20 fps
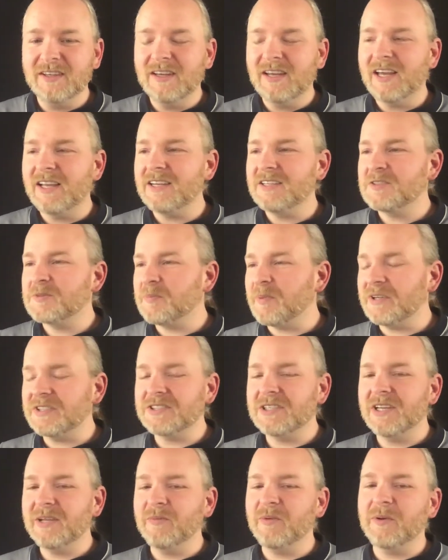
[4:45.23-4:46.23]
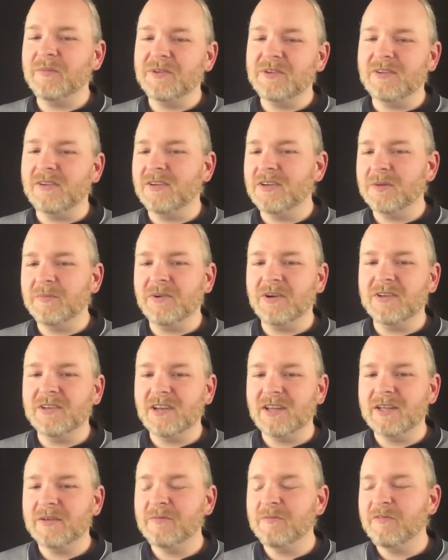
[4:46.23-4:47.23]
And especially when we talk about
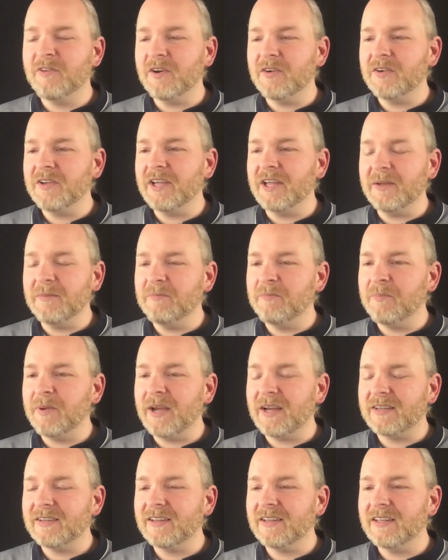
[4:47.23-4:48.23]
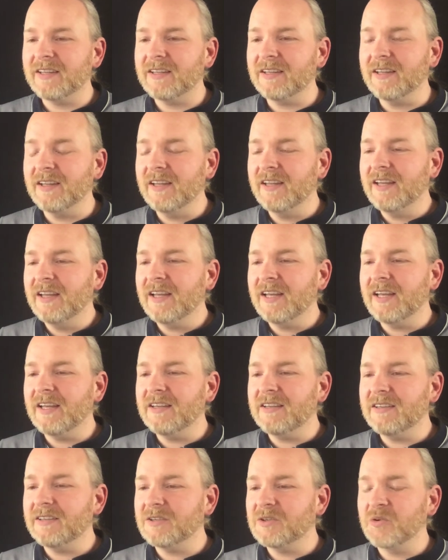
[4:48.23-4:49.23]
like very impacting
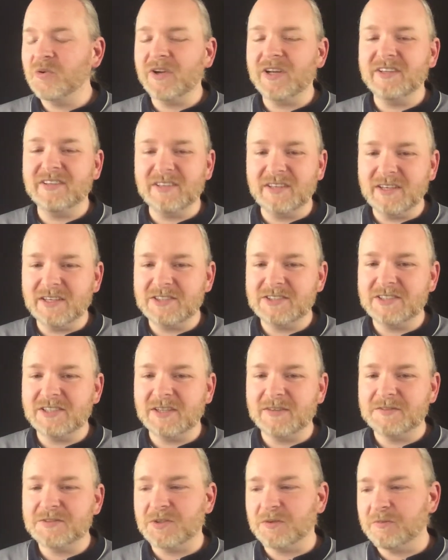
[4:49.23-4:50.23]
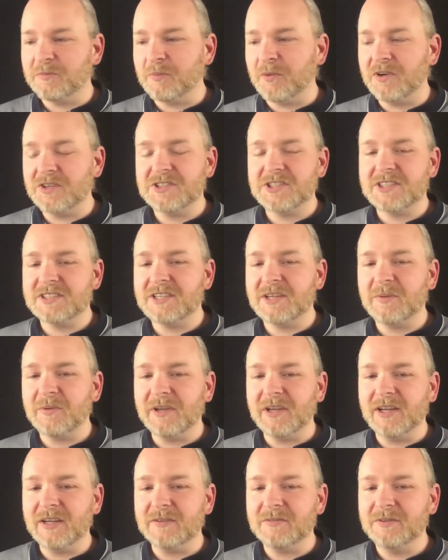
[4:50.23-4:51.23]
and great initiatives of projects that we
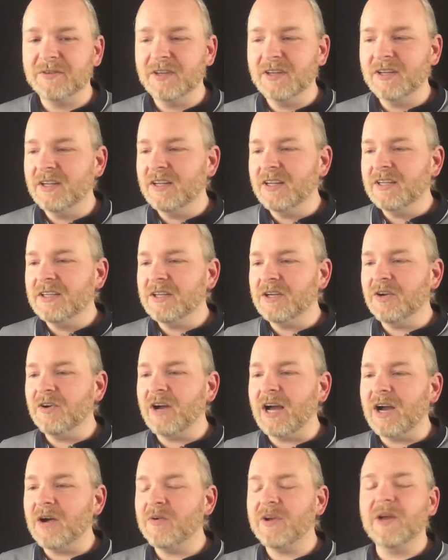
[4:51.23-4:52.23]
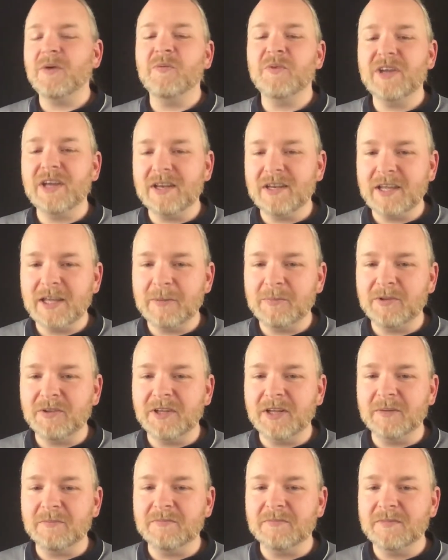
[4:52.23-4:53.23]
have, how can we enable
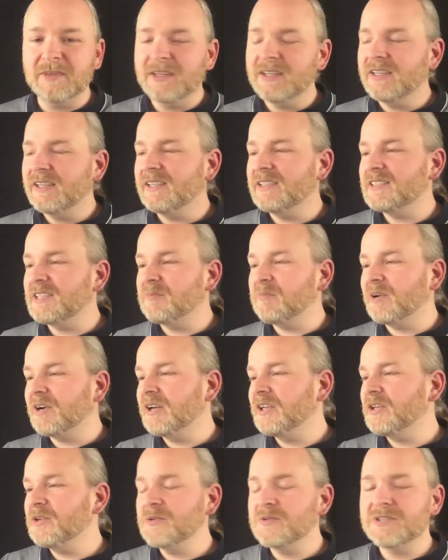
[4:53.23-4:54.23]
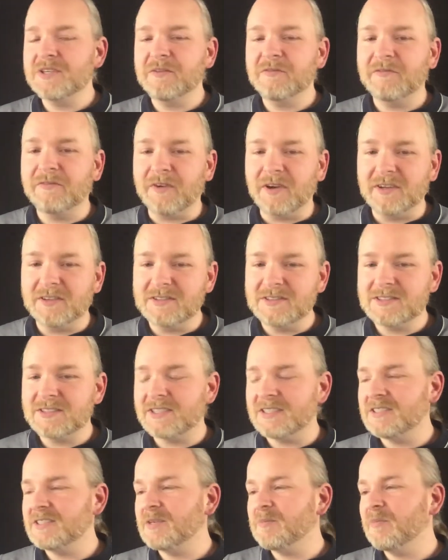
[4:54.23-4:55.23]
them? Is it by using funds?
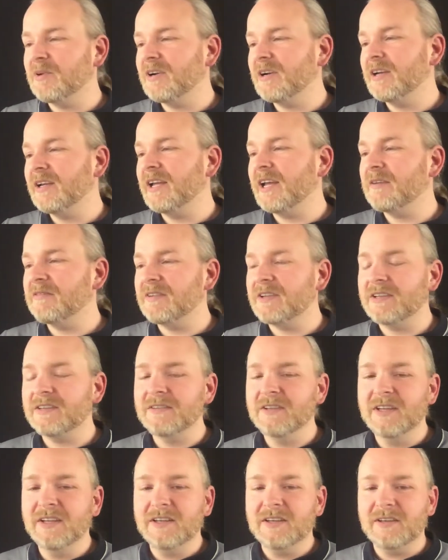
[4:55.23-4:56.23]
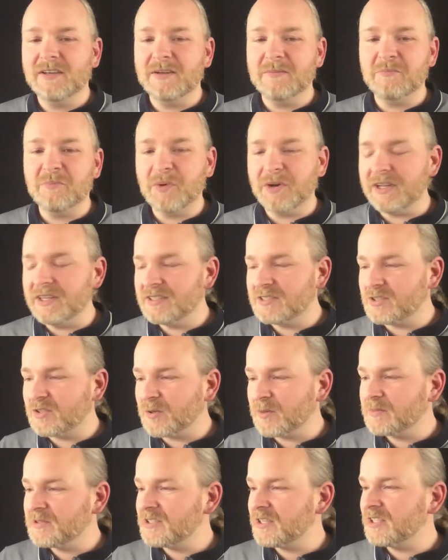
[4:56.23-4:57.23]
Is it by having
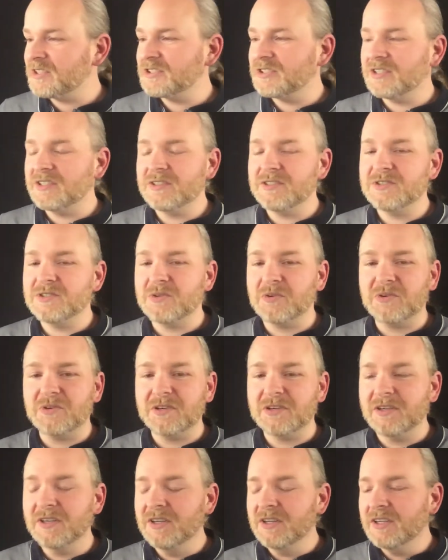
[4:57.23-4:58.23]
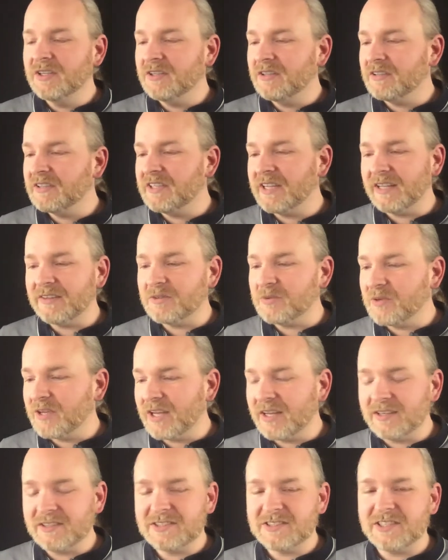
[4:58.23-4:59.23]
brainstorm sessions or get
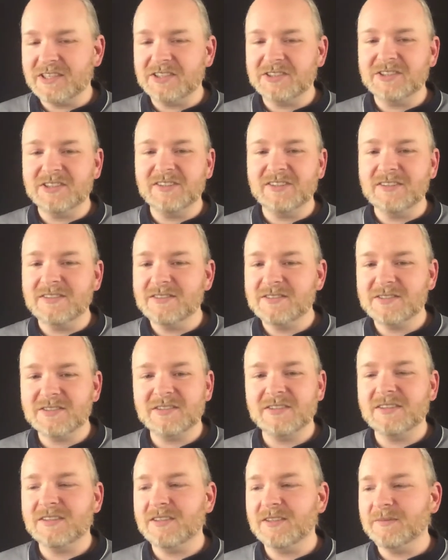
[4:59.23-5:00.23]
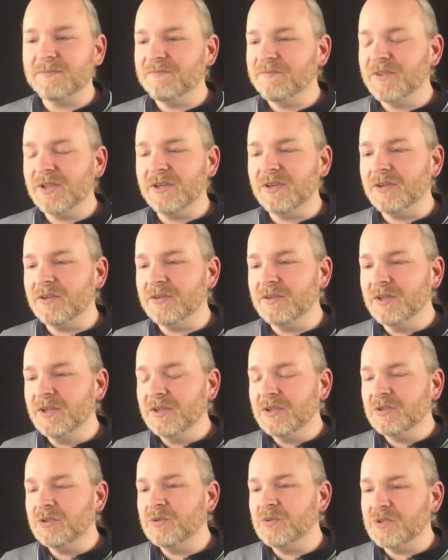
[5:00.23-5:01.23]
together sessions,
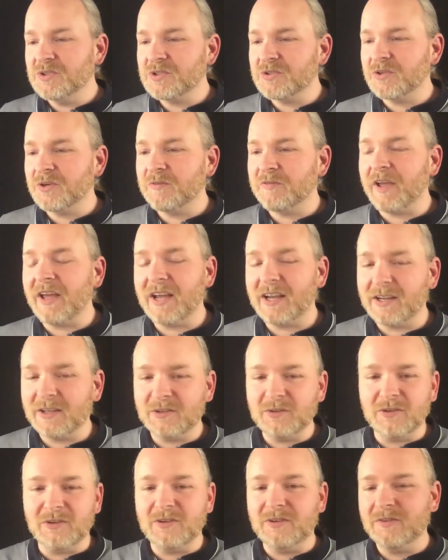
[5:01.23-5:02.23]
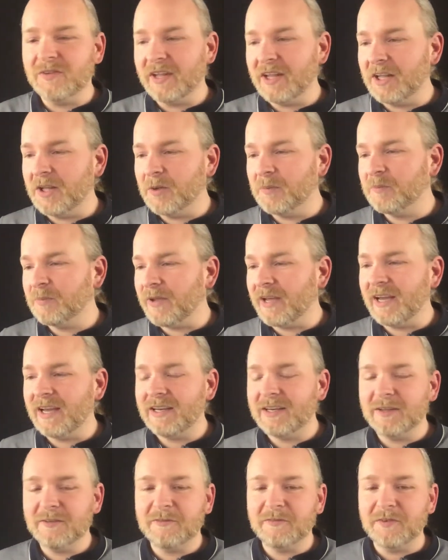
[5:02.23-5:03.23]
do a sort of hackathon, help
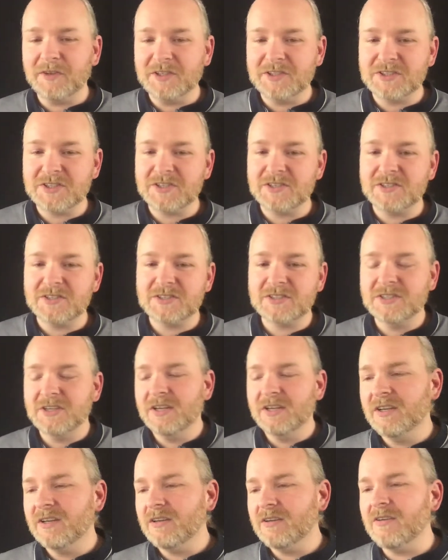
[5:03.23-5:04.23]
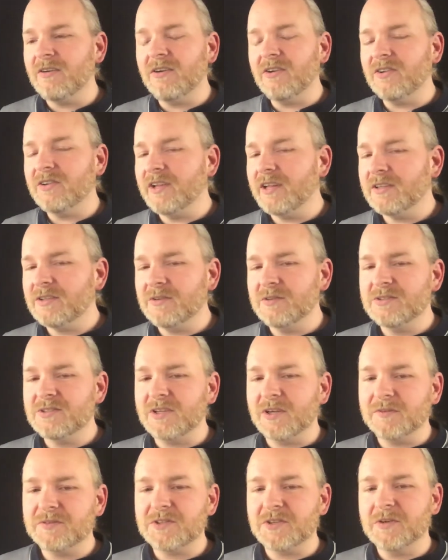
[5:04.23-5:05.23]
adding features, all that good
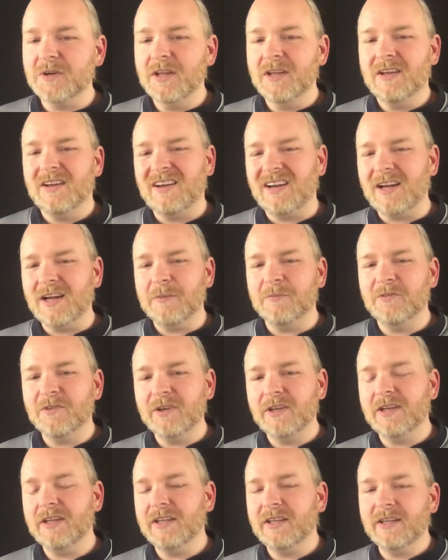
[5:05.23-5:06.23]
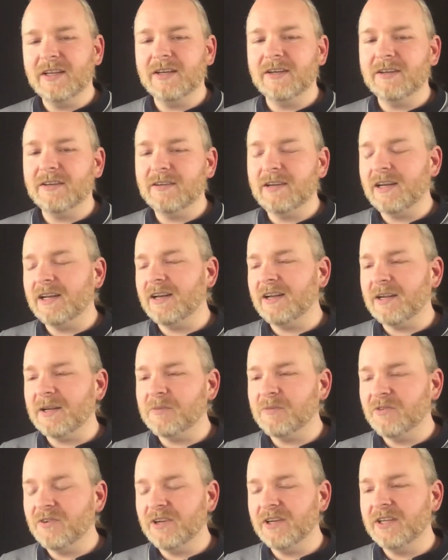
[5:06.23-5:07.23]
stuff. So I'm really here and
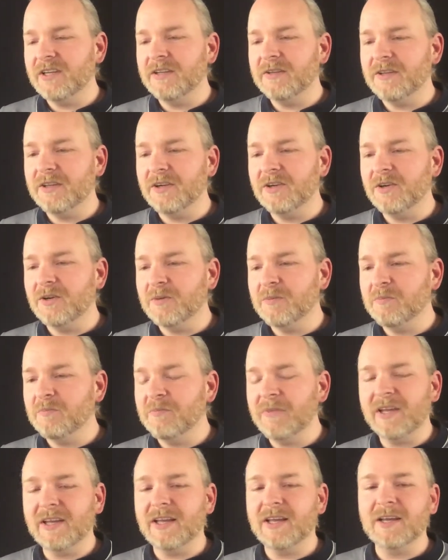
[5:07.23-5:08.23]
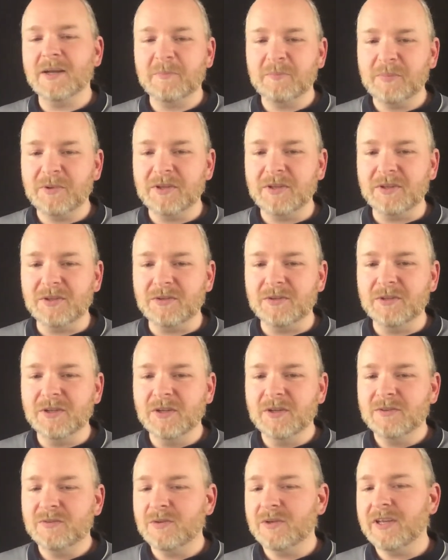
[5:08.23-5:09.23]
I'm really, making an appeal
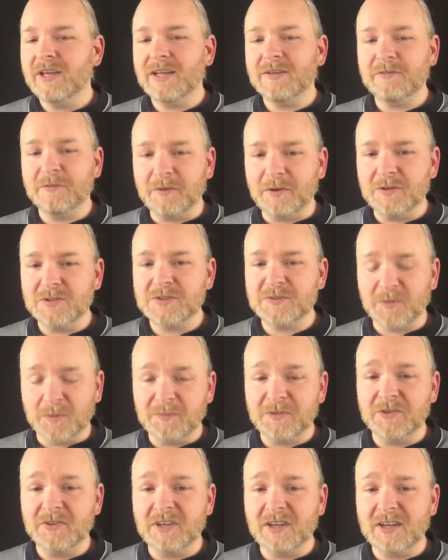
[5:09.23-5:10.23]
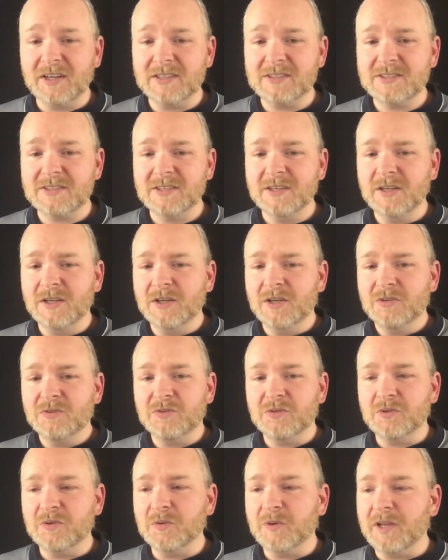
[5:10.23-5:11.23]
to get votes from you guys
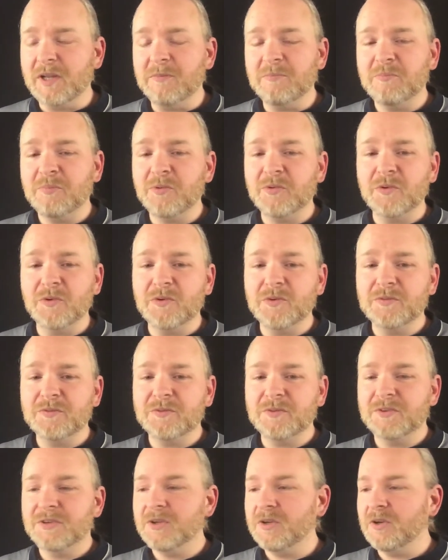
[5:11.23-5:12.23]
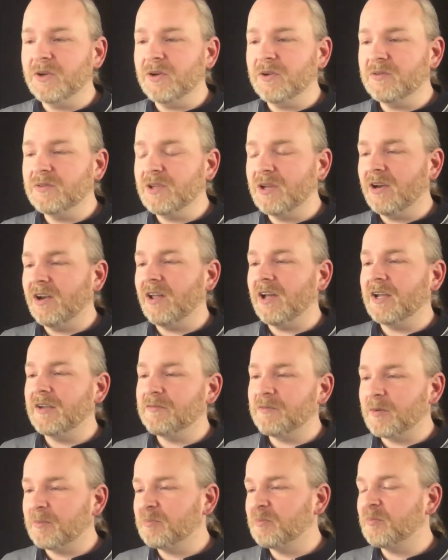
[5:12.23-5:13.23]
to improve, the
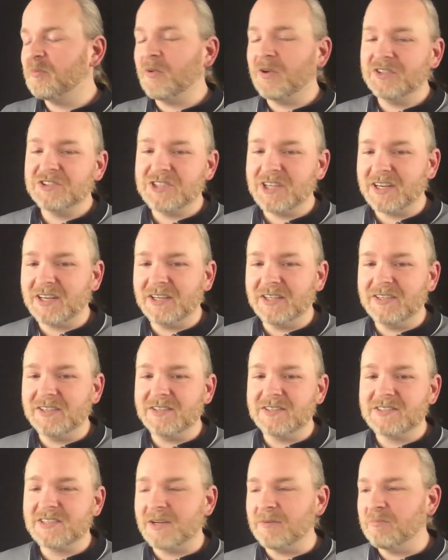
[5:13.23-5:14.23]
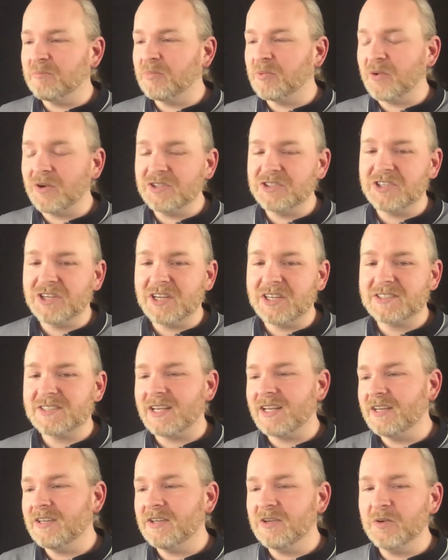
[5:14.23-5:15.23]
life of project leaders and projects
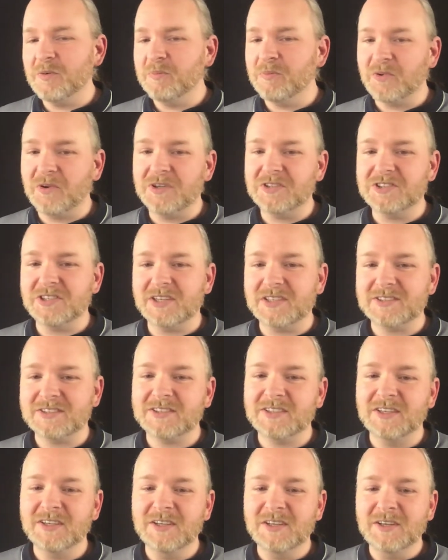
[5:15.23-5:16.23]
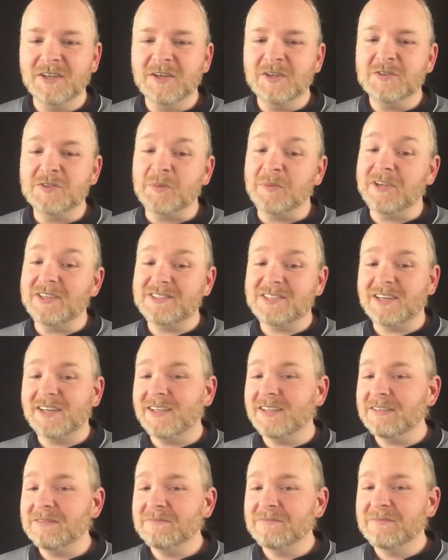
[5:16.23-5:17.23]
and new projects. So
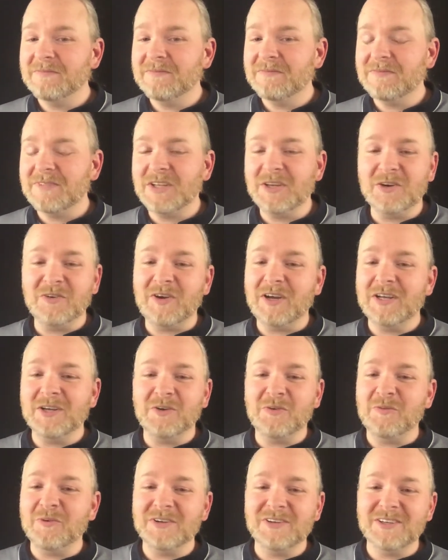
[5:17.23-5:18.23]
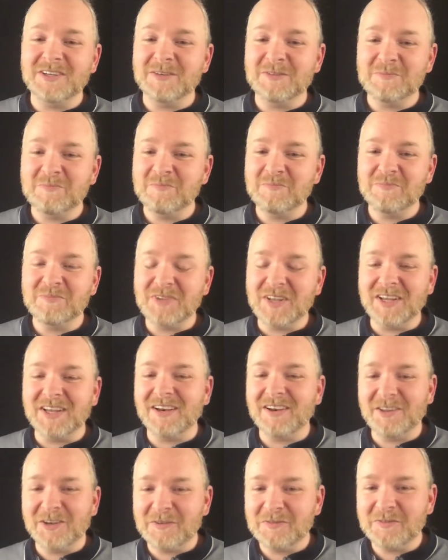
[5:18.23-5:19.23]
basically, I don't want to take
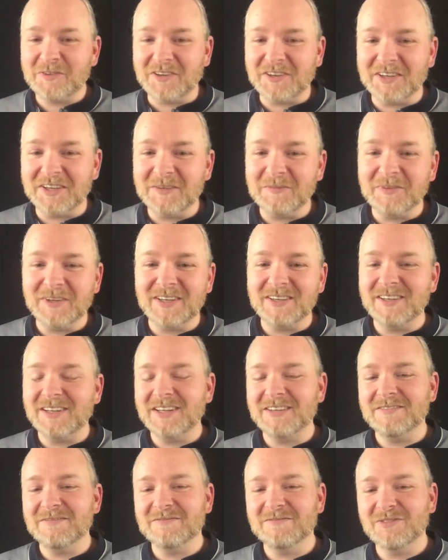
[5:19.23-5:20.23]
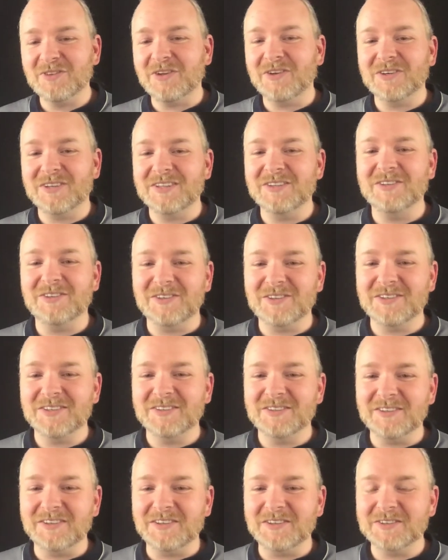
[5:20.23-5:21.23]
a lot of time and talk and talk
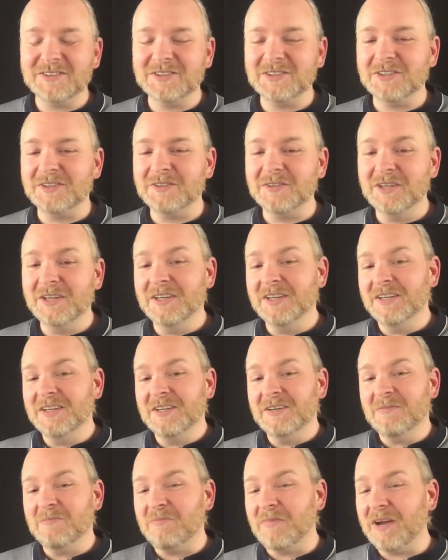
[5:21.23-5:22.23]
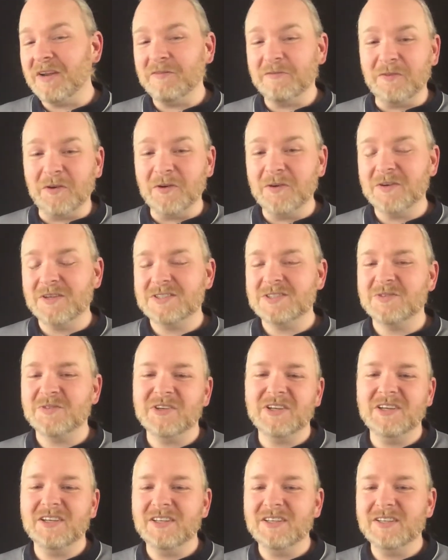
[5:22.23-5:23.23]
and talk. So my focus is
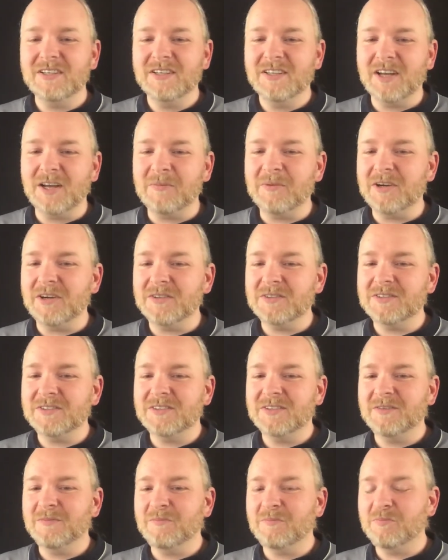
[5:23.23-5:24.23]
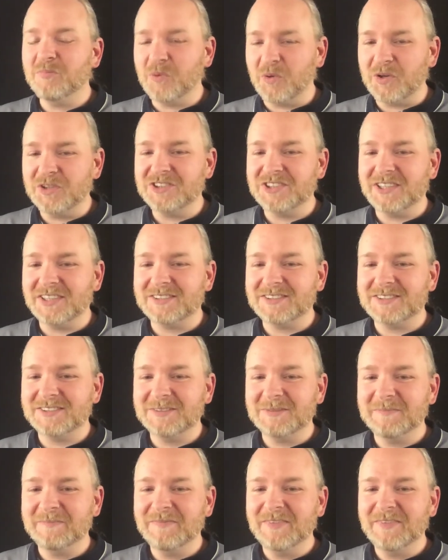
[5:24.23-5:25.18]
really about projects.